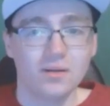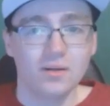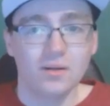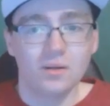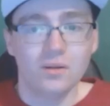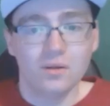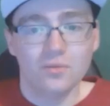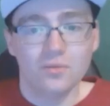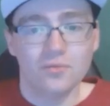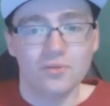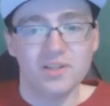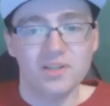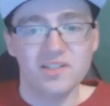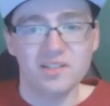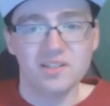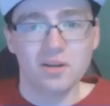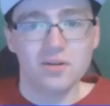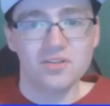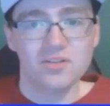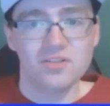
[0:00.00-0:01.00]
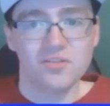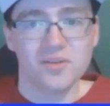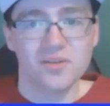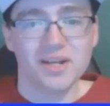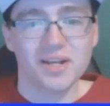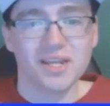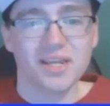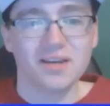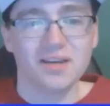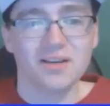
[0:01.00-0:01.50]
Oh, I got three stars
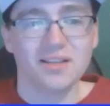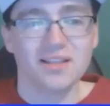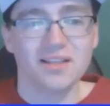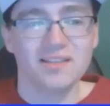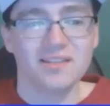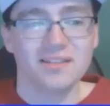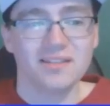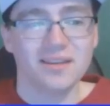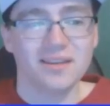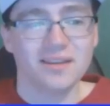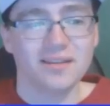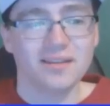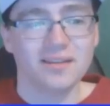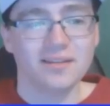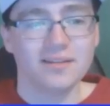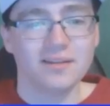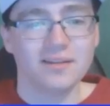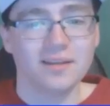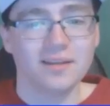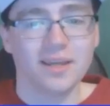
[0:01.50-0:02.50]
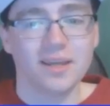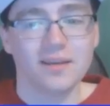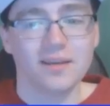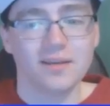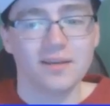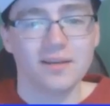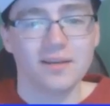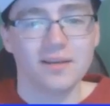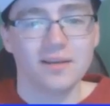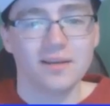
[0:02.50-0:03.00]
already. Oh, that's sick. Okay.
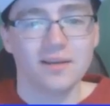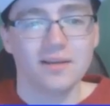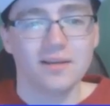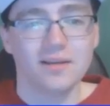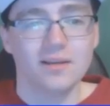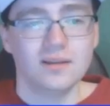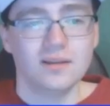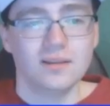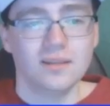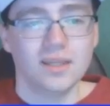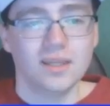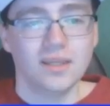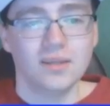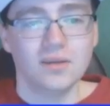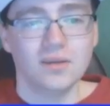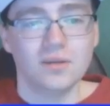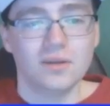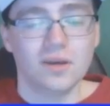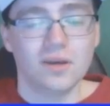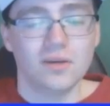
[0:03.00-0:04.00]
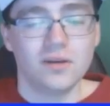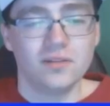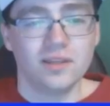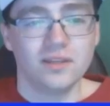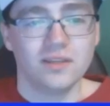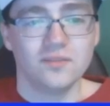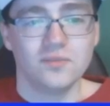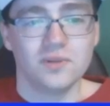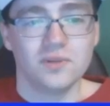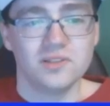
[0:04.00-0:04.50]
Thank you. I'll
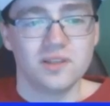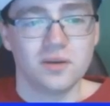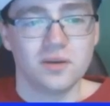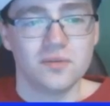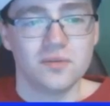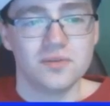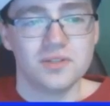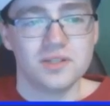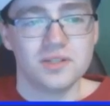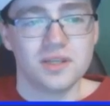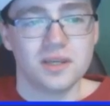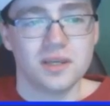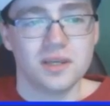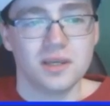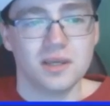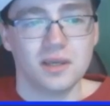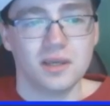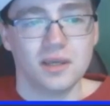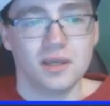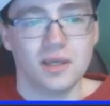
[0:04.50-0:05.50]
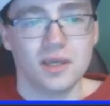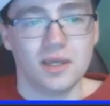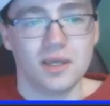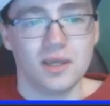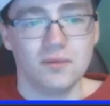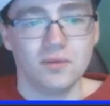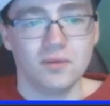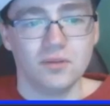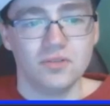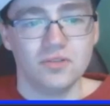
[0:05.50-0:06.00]
take the three stars. And
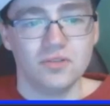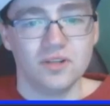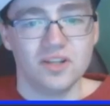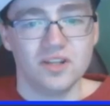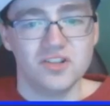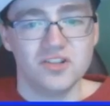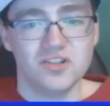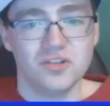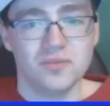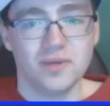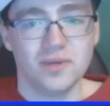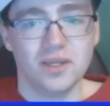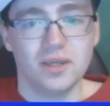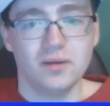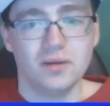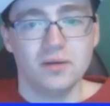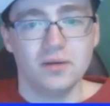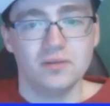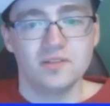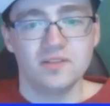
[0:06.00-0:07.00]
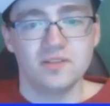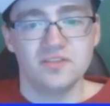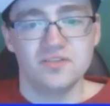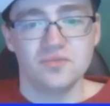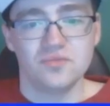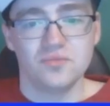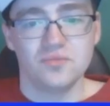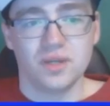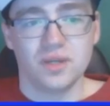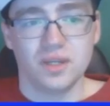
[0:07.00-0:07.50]
we've got two dash two right here. So it's a
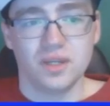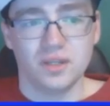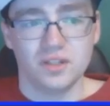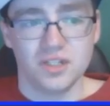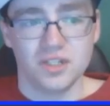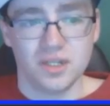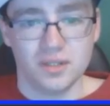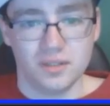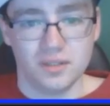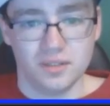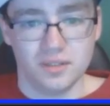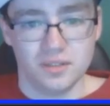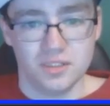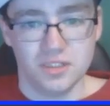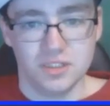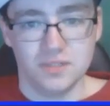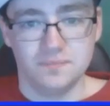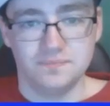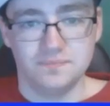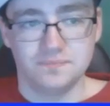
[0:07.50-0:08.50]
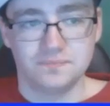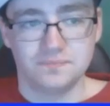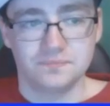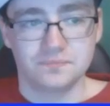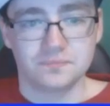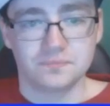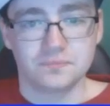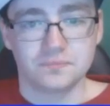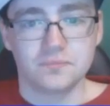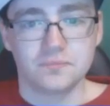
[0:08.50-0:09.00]
ring challenge.
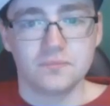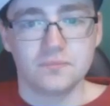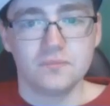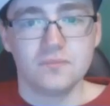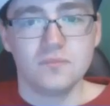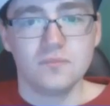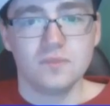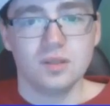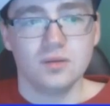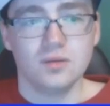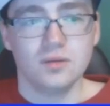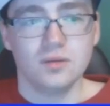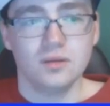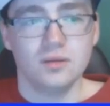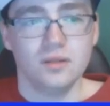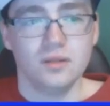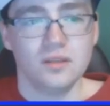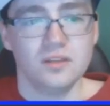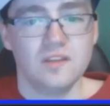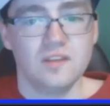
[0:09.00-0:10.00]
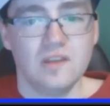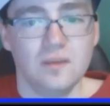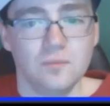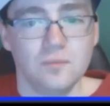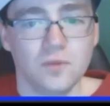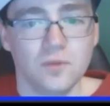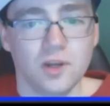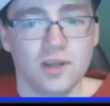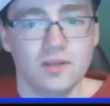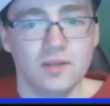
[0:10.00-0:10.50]
Got another team
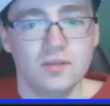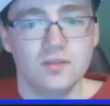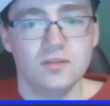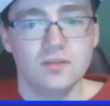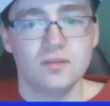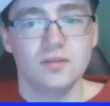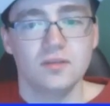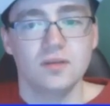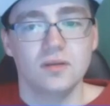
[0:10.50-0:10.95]
race.